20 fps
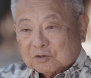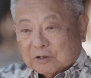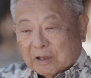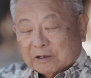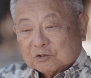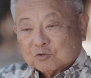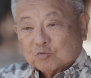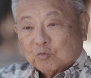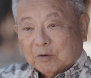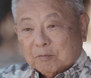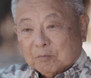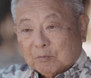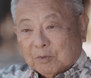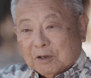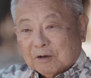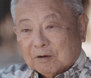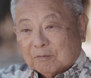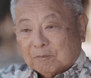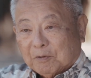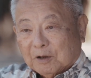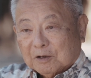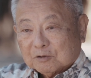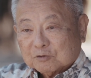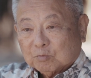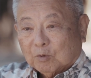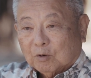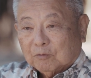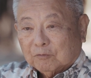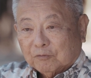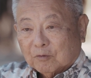that's what made it
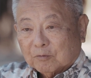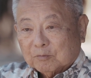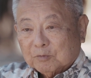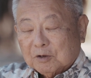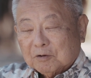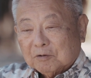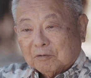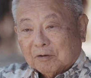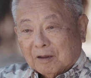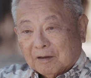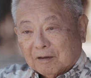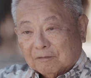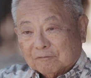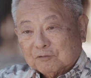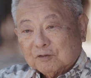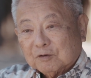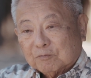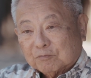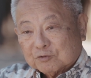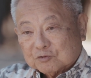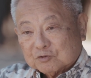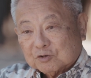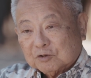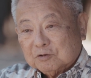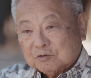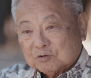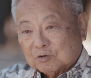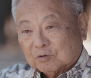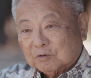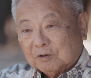possible for me to have the
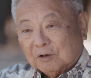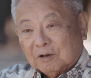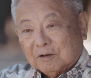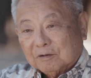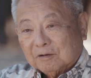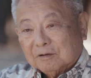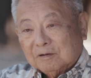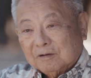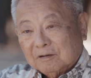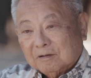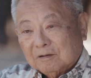procedure done.